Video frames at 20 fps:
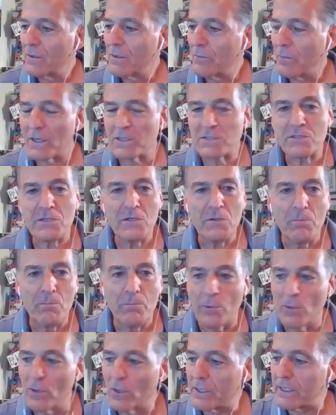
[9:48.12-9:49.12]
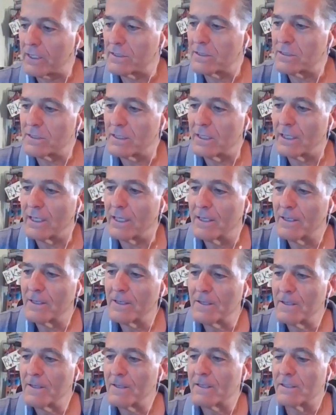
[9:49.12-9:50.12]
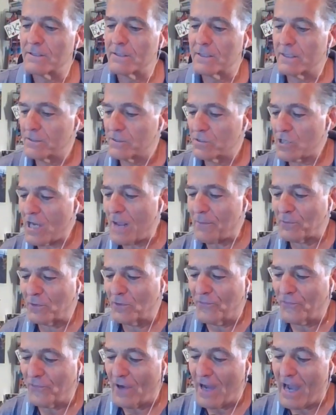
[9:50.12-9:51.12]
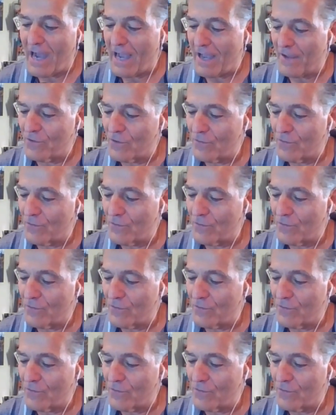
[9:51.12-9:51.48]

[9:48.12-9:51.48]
parts of your book is in chapter 5.